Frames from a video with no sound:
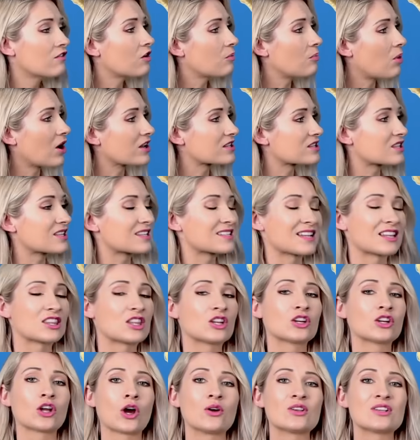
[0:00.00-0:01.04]
for parts of the
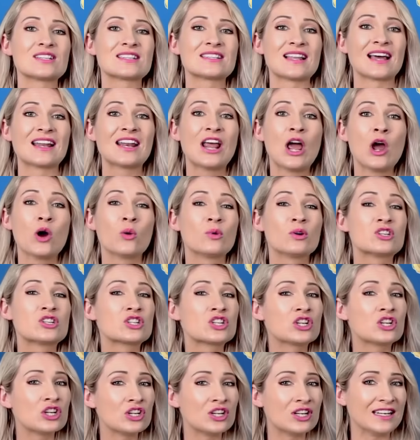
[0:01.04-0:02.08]
southern coastline, which
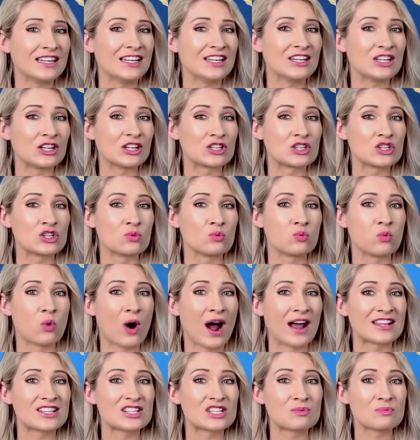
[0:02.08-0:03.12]
could lead to
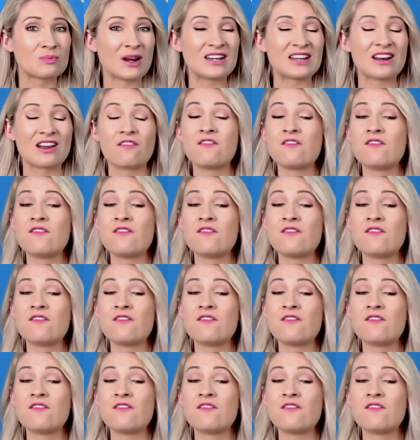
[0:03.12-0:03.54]
widespread